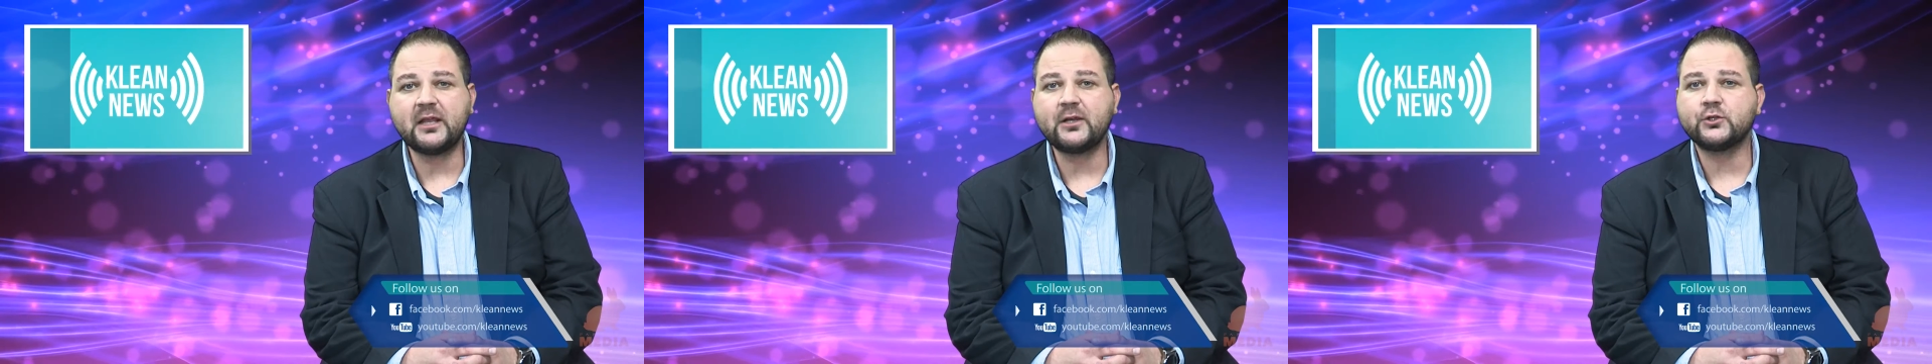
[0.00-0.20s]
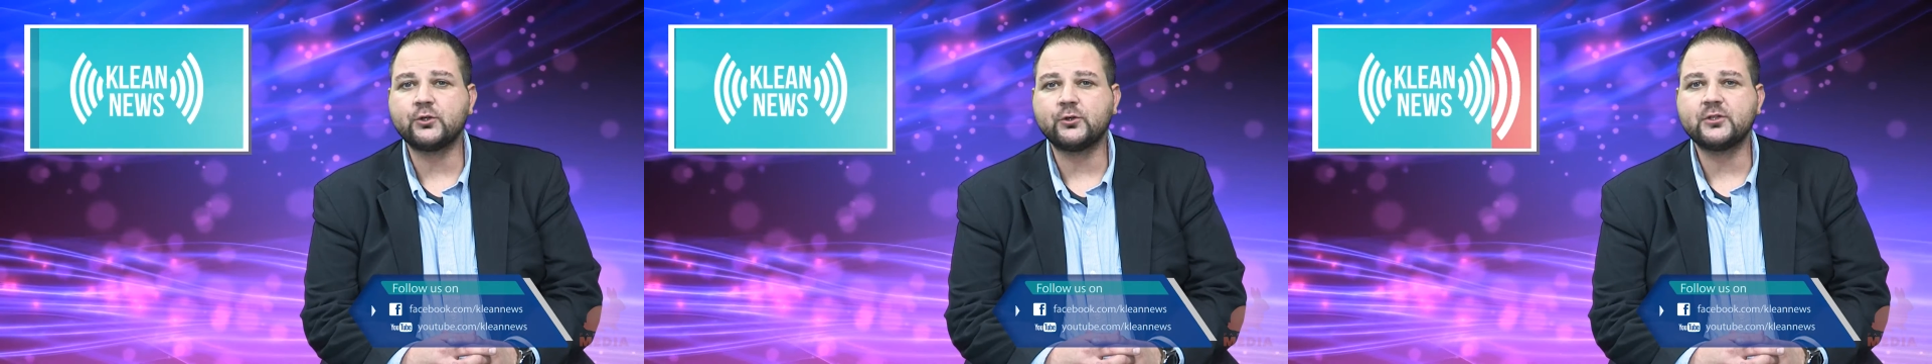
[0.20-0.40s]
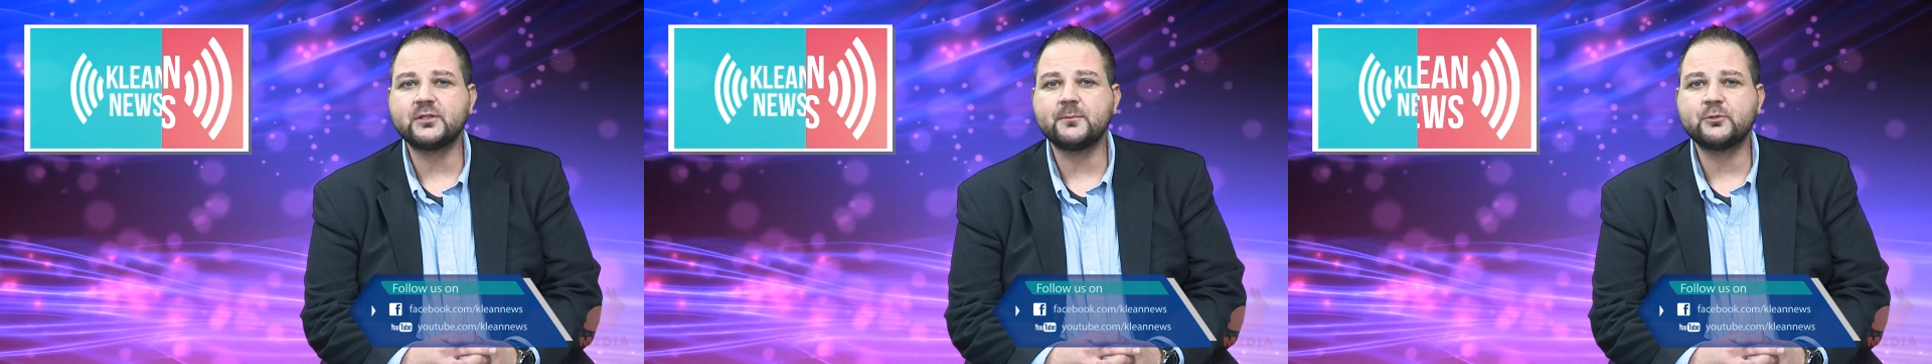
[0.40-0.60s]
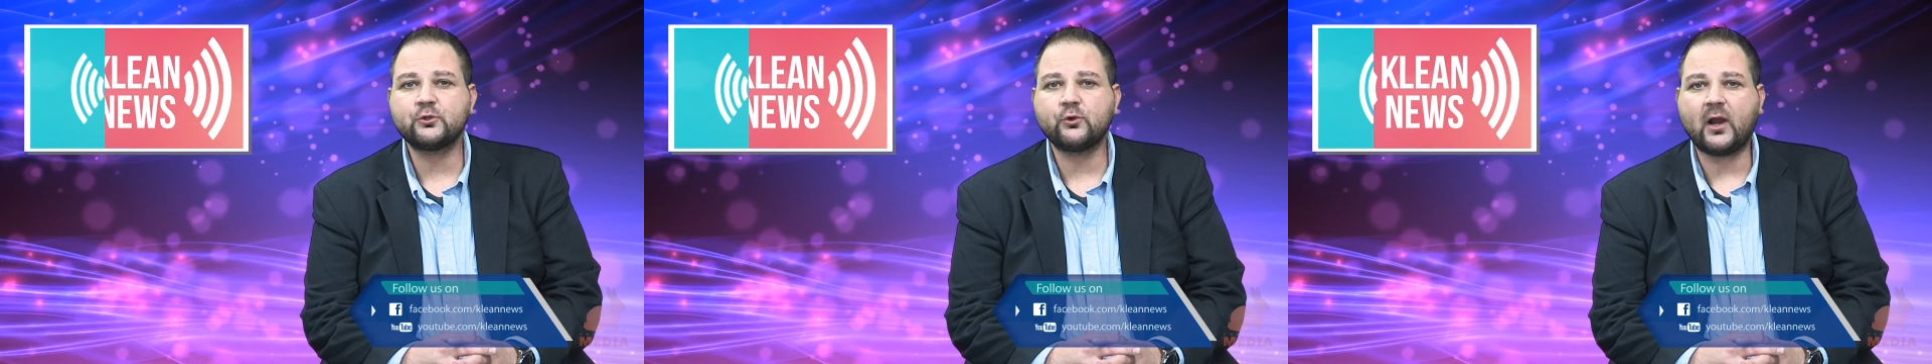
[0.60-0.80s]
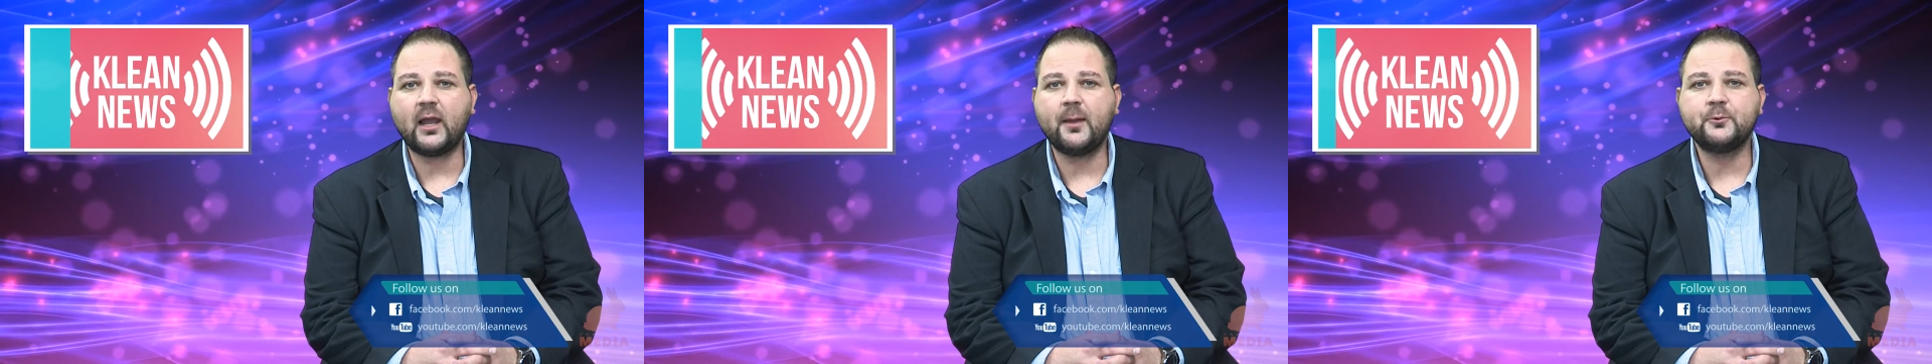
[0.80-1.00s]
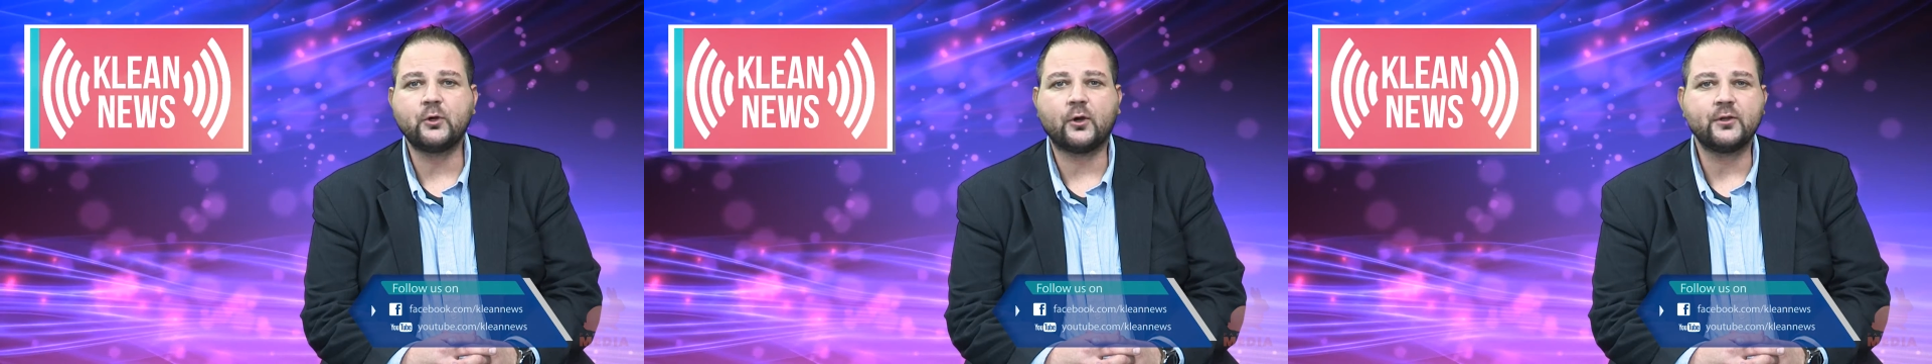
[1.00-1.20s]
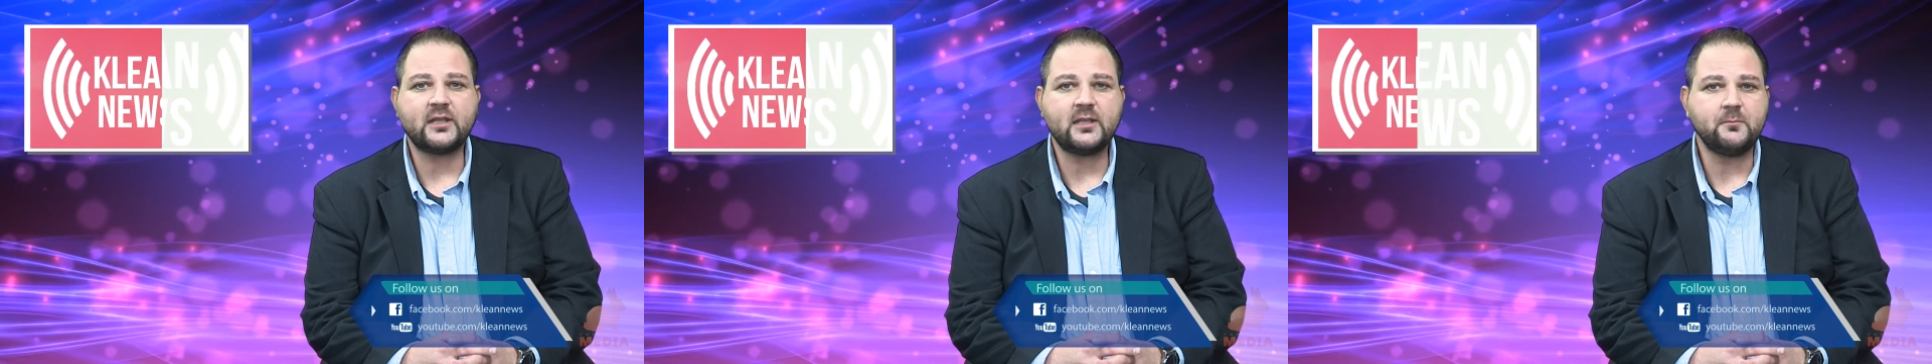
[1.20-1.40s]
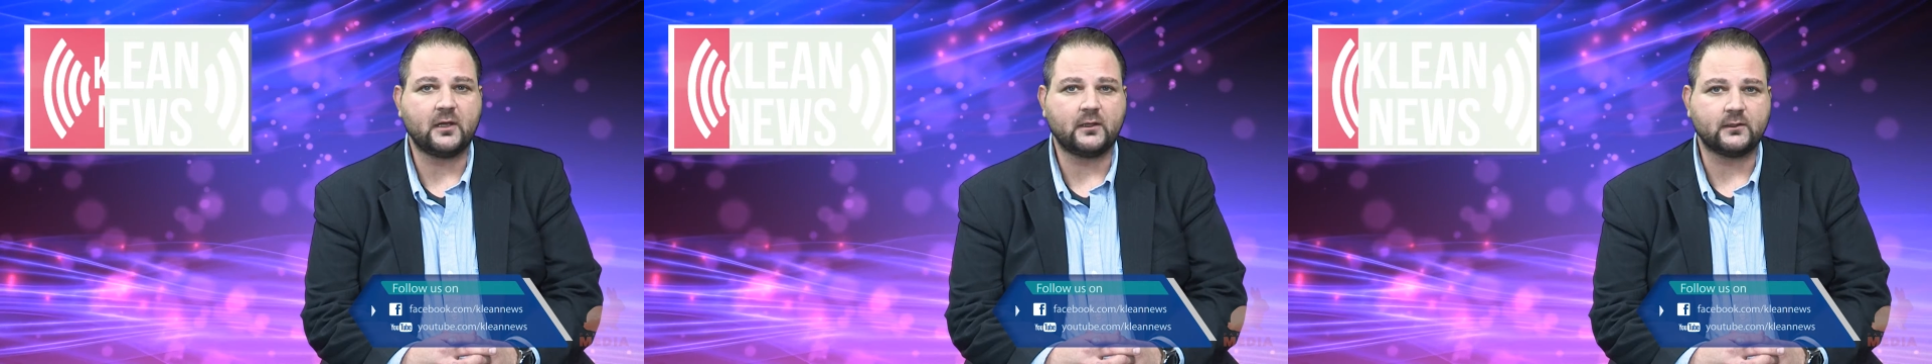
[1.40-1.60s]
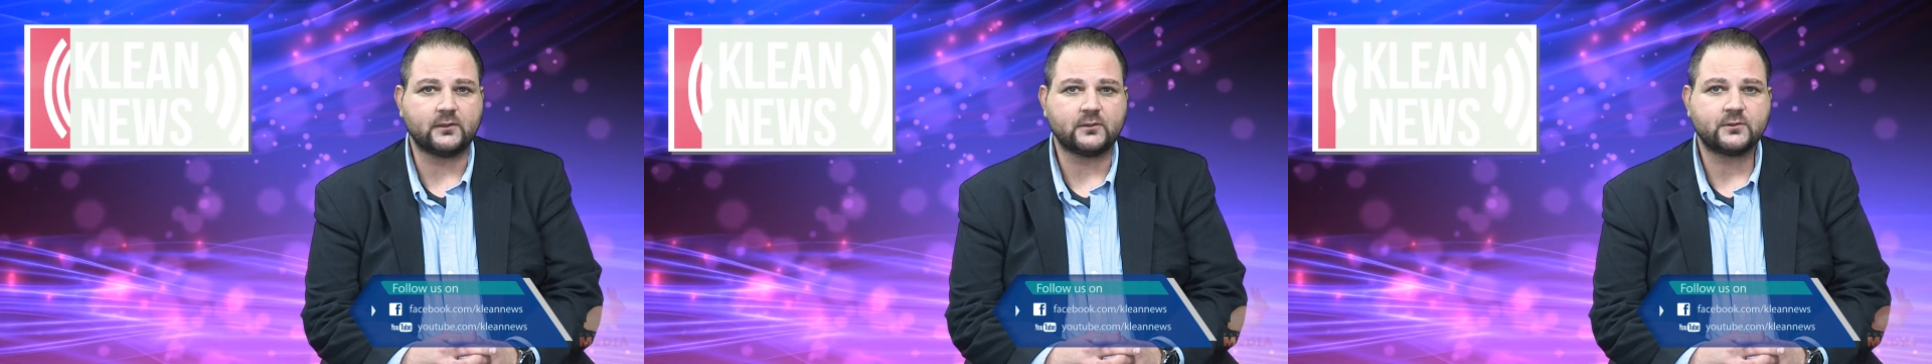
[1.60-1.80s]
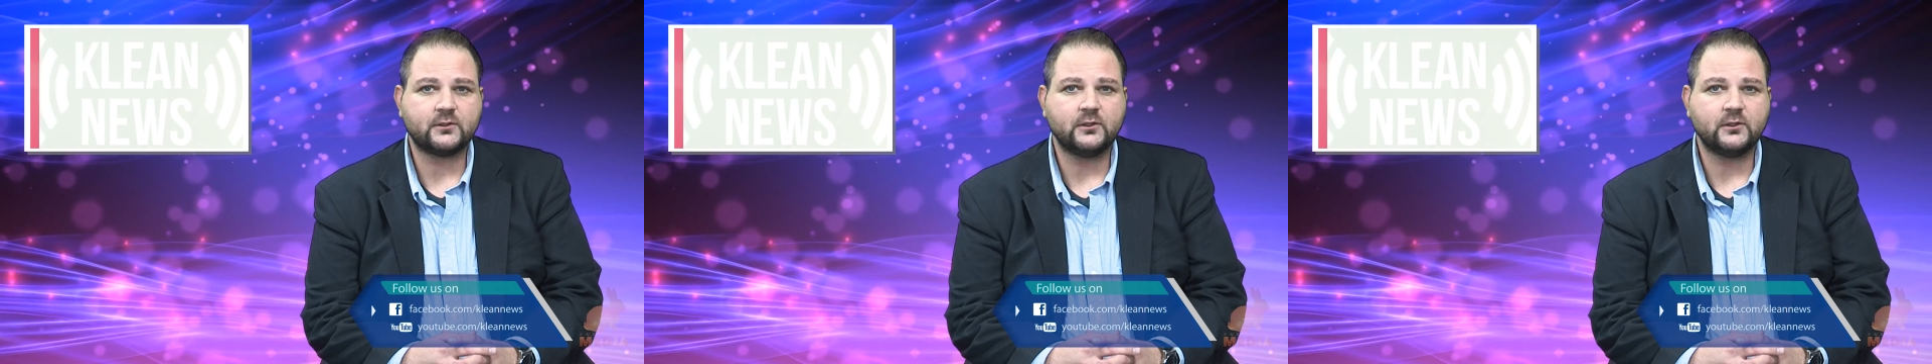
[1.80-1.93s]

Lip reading: make sure to subscribe to our email list